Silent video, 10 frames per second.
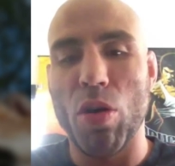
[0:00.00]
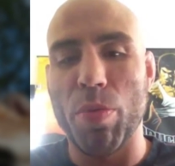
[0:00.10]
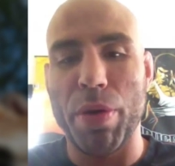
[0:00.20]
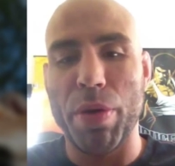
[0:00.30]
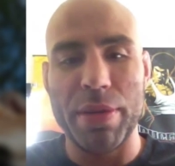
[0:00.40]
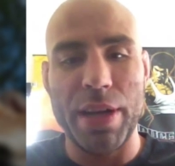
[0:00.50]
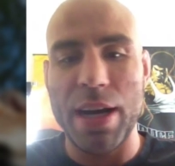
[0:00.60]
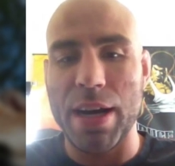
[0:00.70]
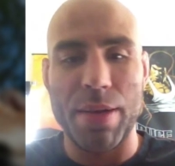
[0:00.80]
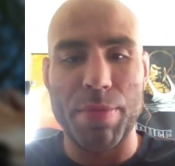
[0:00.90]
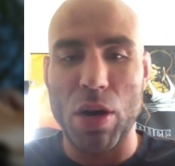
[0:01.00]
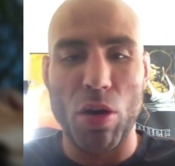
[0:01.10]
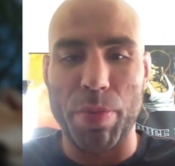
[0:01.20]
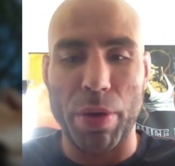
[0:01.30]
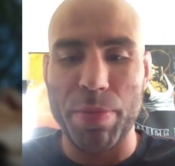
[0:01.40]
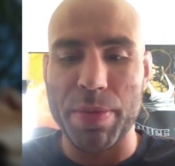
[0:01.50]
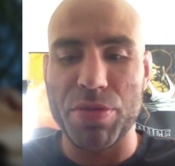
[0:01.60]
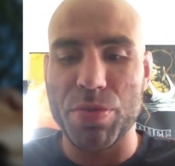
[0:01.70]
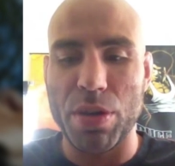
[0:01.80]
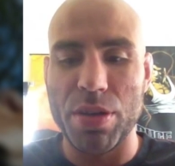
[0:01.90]
My whole
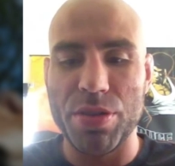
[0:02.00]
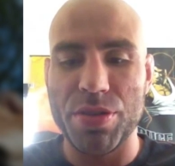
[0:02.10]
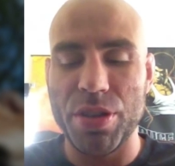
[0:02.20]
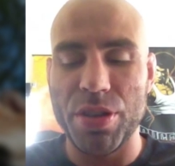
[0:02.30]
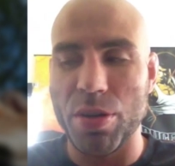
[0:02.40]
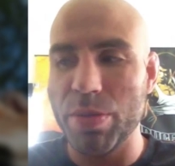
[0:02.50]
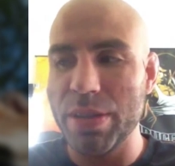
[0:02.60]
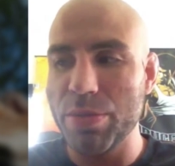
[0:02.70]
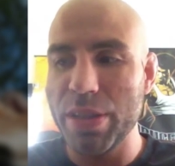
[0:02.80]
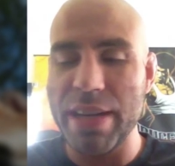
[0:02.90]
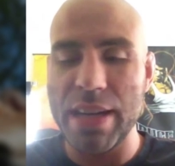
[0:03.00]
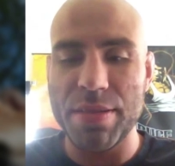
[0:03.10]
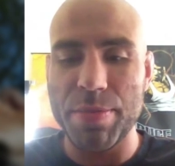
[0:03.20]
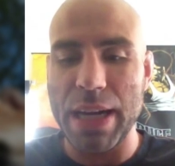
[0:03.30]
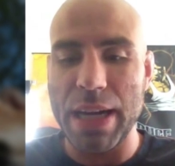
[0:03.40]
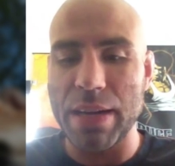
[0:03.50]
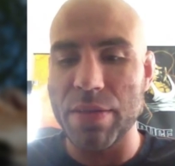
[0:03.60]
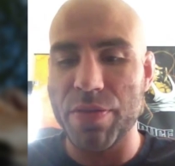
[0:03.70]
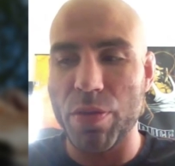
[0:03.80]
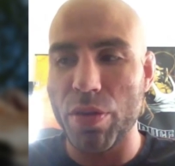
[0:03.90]
purpose was, we texted back
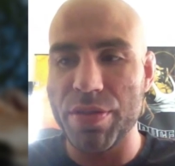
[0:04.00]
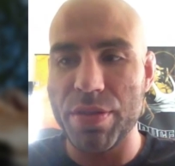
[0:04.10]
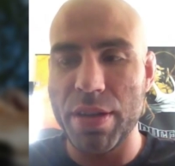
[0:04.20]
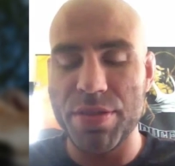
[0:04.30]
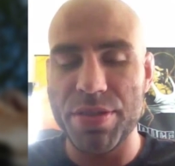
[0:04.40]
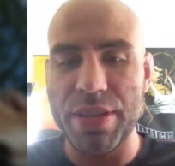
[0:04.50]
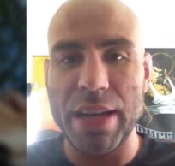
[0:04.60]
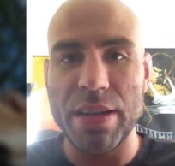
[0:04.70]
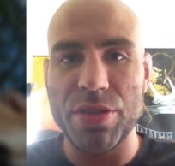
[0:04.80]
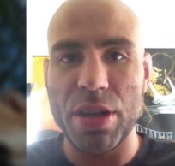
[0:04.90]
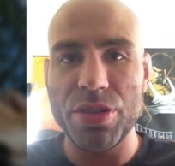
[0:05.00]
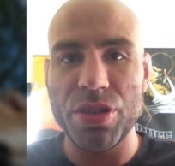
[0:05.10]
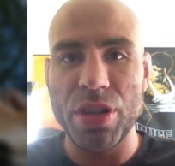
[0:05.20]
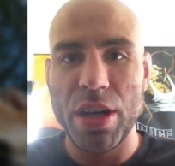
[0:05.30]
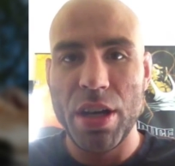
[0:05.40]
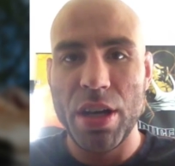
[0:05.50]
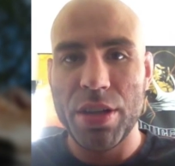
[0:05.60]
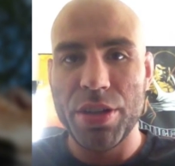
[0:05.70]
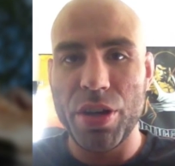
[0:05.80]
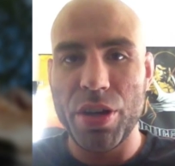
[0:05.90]
and forth and stayed in touch.
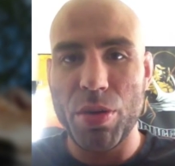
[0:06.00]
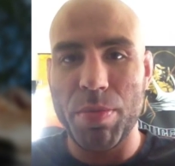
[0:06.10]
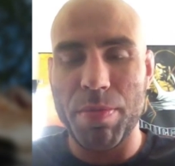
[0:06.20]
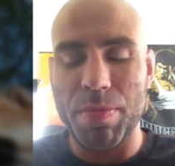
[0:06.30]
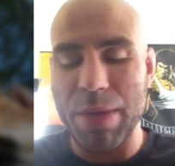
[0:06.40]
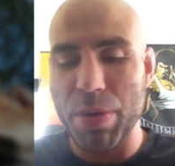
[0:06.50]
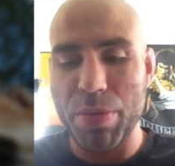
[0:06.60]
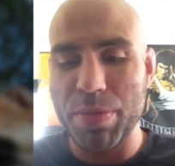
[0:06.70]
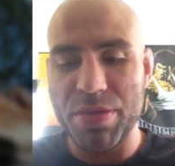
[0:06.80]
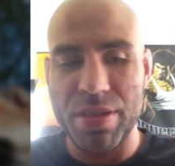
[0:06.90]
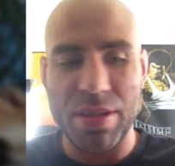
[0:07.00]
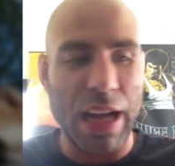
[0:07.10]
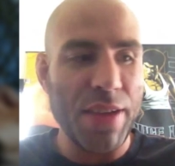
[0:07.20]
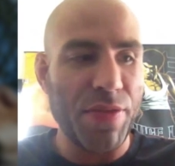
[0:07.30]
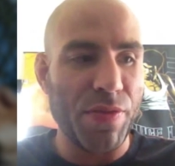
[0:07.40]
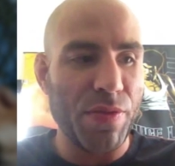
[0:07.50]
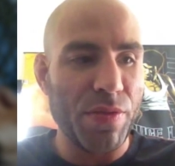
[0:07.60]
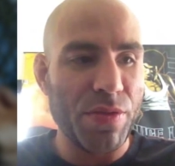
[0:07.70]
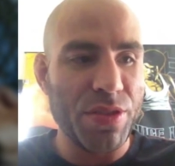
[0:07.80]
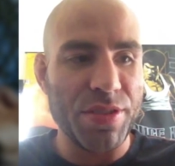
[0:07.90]
My purpose in life
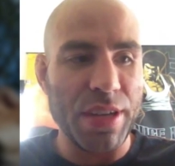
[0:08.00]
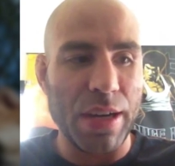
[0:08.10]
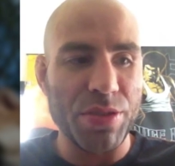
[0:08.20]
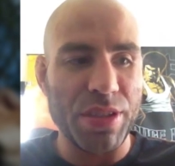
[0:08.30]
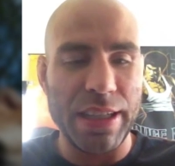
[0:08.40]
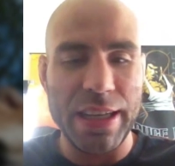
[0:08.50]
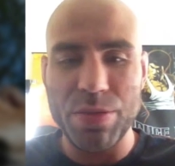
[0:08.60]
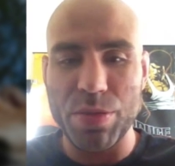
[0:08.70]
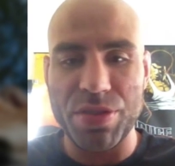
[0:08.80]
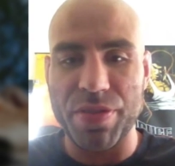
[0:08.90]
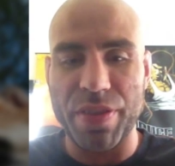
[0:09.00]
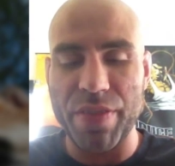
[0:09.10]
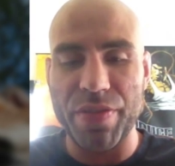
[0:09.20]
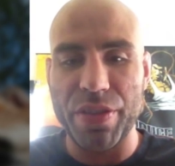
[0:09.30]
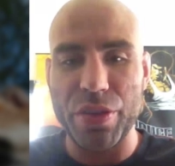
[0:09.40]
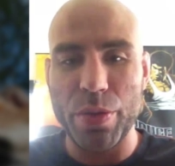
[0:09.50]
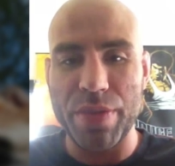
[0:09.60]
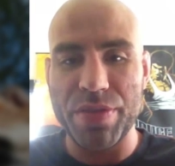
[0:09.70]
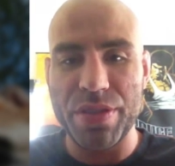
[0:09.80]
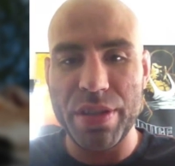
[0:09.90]
since I was a kid was to fight for the
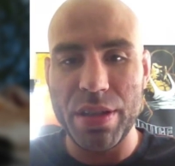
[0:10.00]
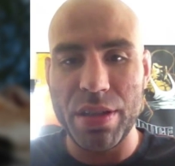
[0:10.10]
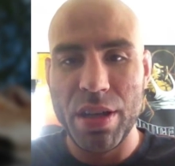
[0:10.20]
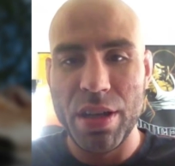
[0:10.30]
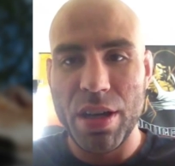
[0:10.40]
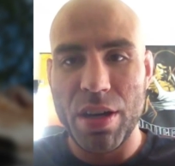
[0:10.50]
UFC.